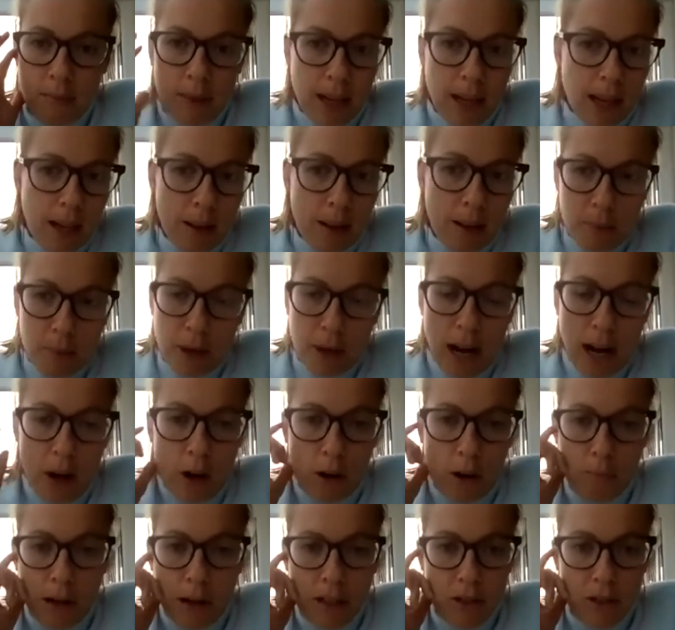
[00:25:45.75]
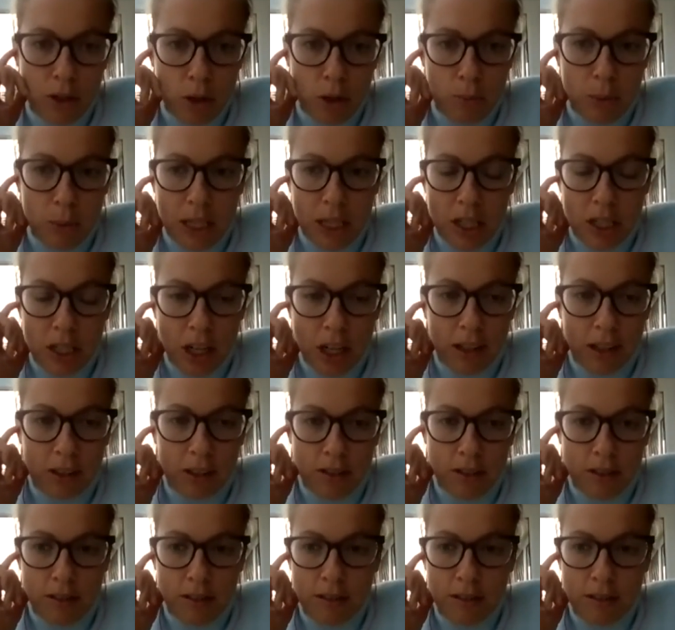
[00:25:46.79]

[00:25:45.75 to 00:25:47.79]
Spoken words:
it out on my social media channels. And